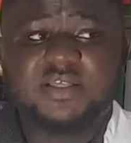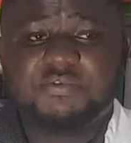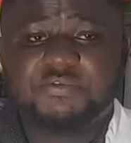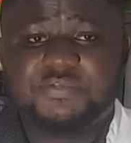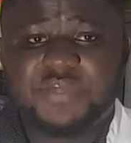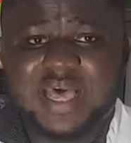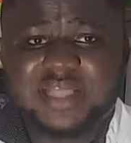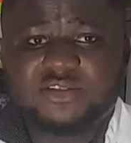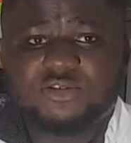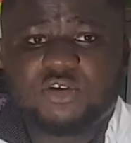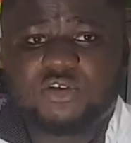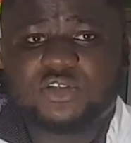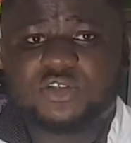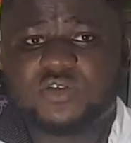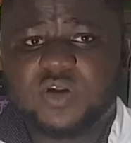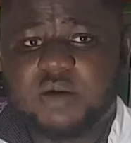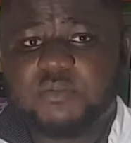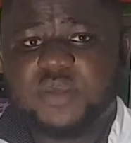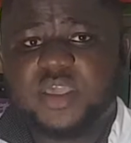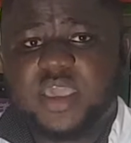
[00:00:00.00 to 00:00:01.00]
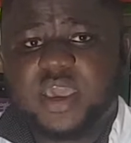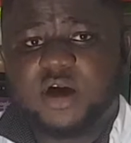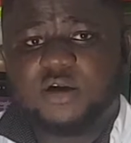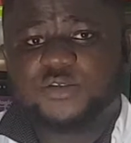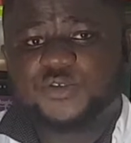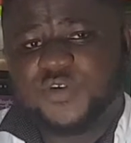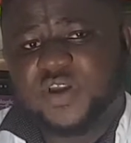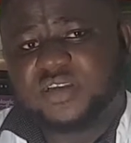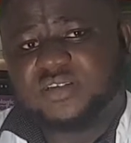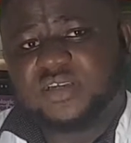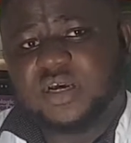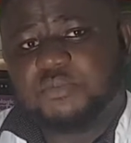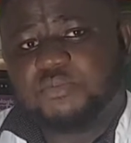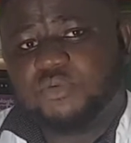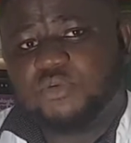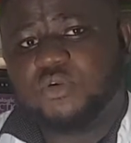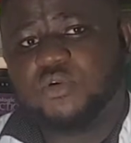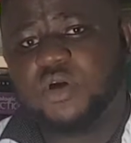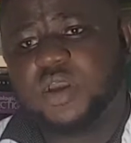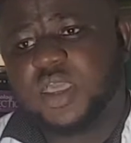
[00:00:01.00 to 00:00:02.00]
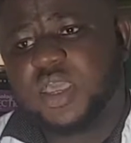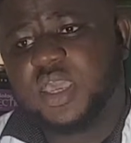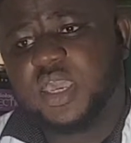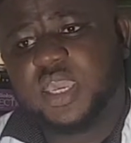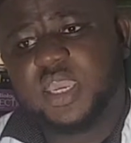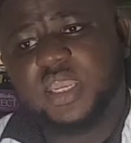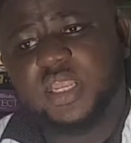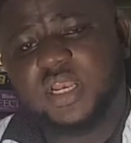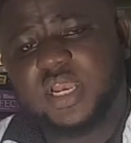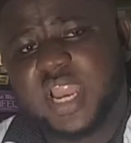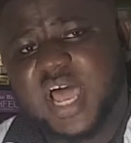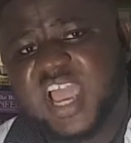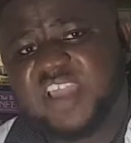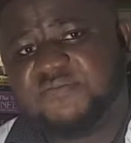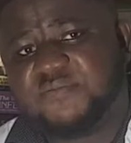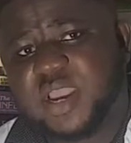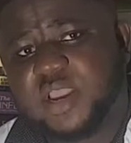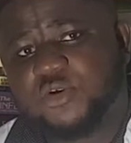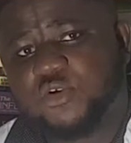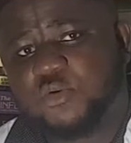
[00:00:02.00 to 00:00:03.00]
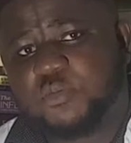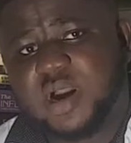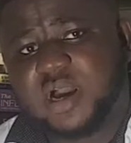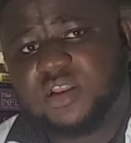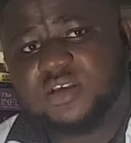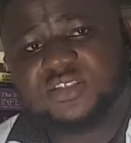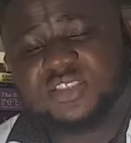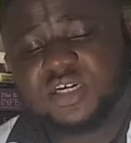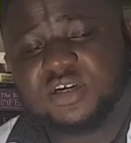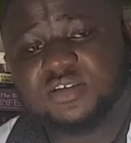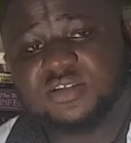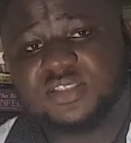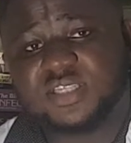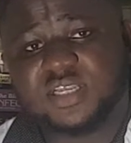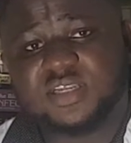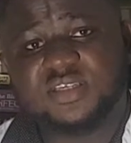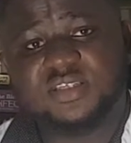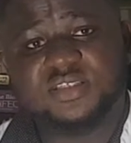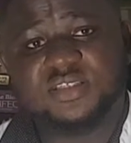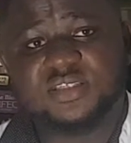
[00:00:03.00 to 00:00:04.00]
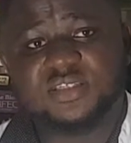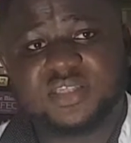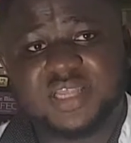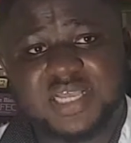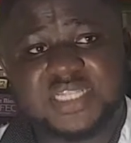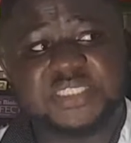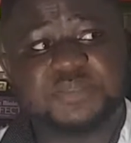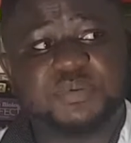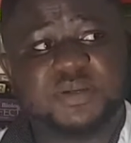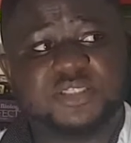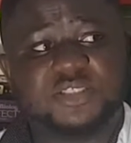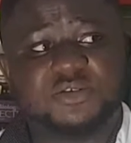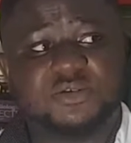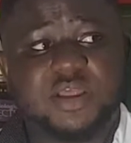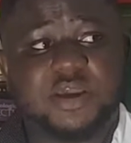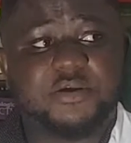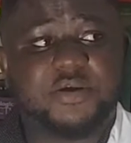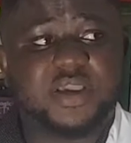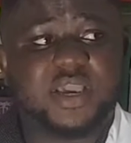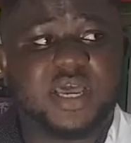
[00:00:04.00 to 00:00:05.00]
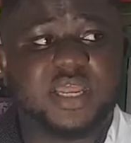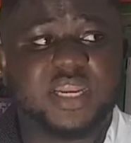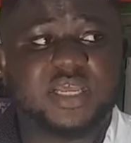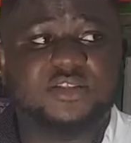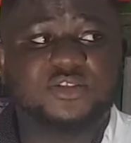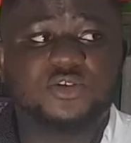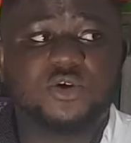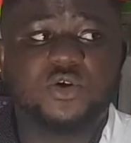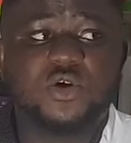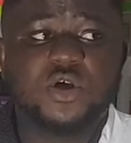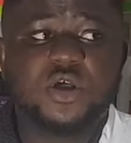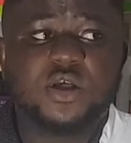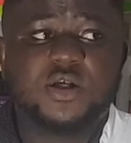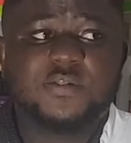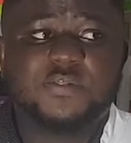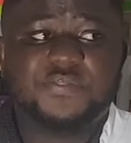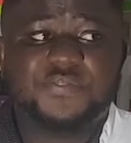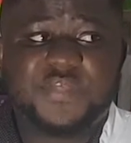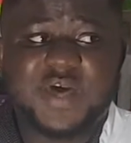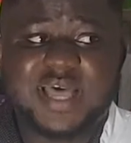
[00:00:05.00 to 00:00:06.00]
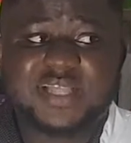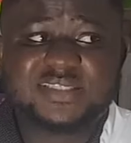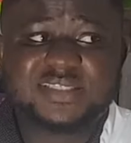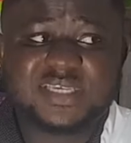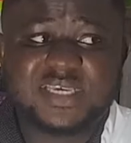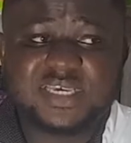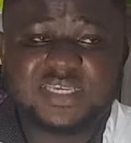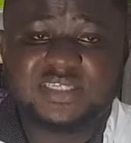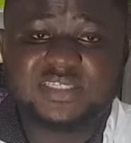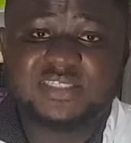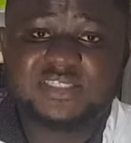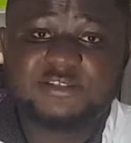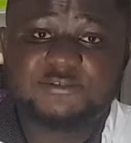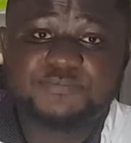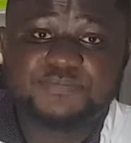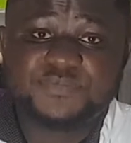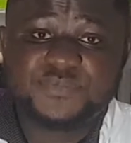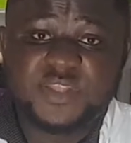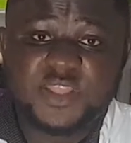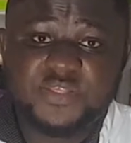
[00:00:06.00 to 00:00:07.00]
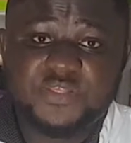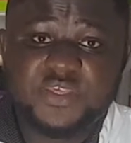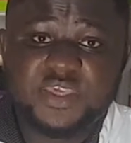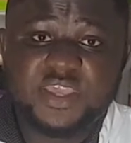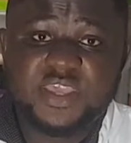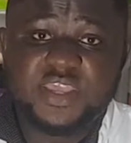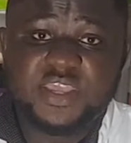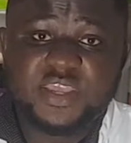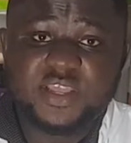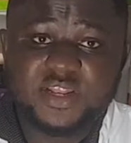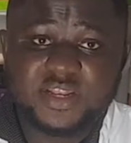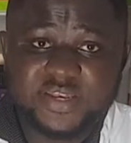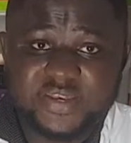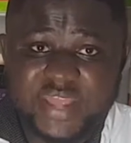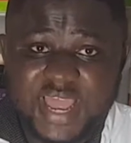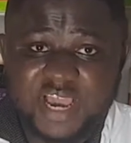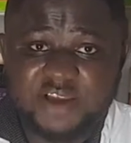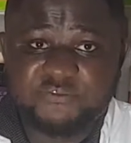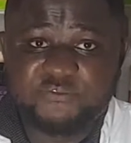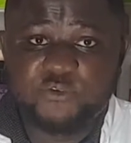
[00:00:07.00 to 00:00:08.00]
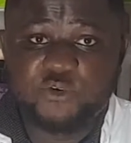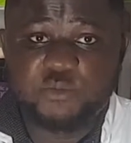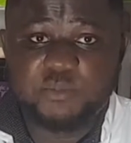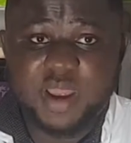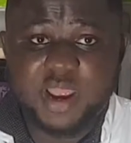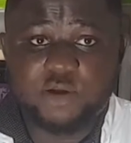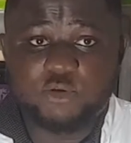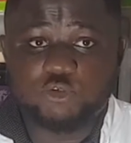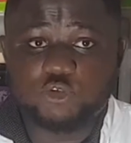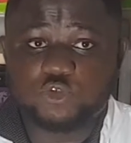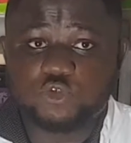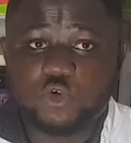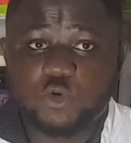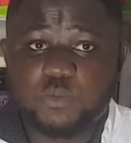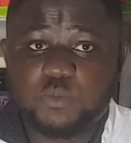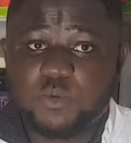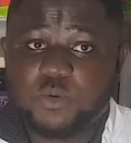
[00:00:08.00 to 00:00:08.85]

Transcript: that considerably helps, for example, in live microbiological studies in that particular area. And so that is the dark field microscope.